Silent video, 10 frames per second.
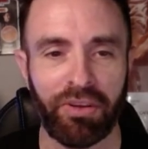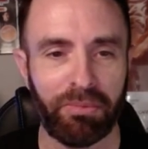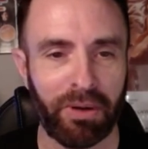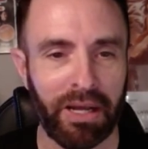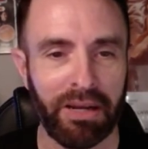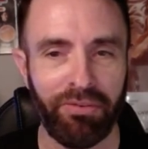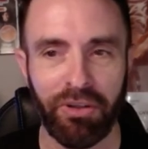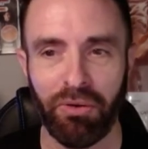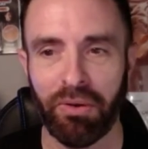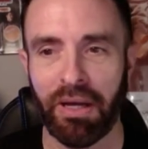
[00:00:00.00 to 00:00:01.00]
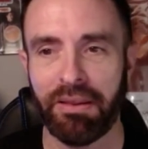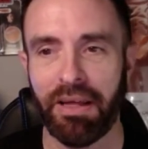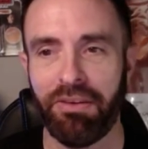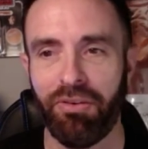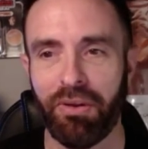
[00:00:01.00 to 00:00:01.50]
And Brian, I had a feeling you would like
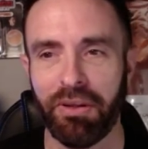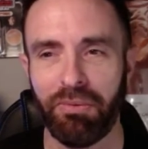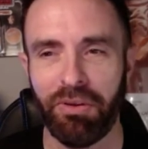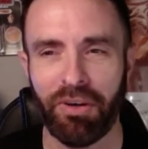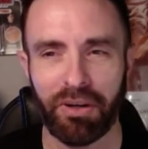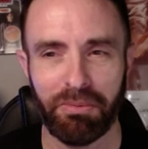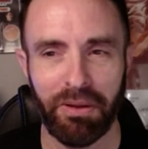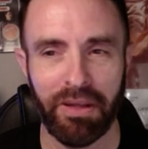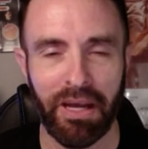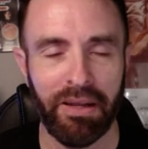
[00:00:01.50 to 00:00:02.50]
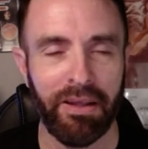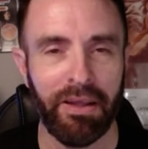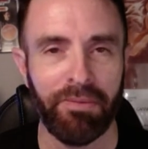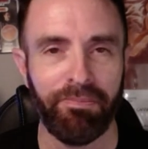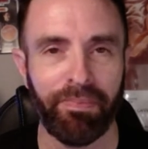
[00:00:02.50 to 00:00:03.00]
that too. I think we talked about that
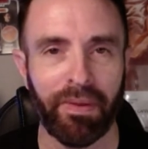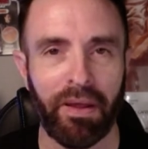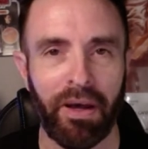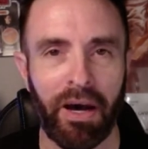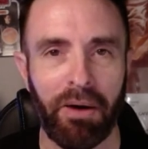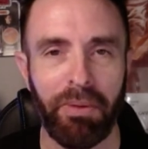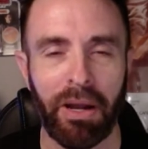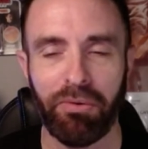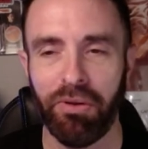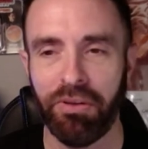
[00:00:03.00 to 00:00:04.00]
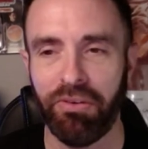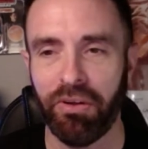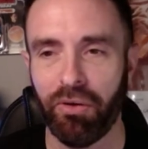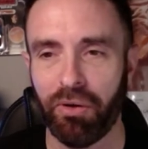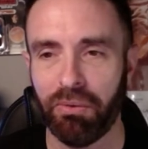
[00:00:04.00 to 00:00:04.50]
back when you lived in
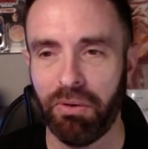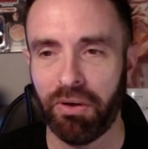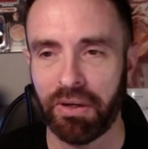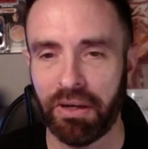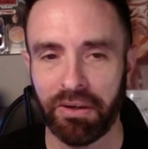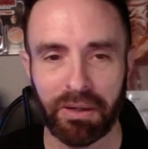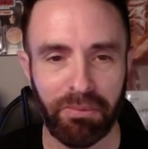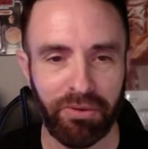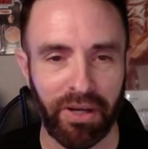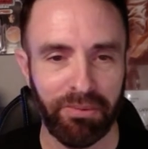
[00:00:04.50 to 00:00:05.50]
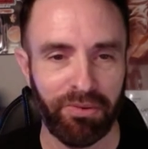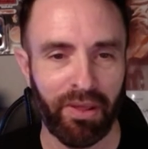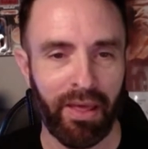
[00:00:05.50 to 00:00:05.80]
Illinois and we hung out a couple times.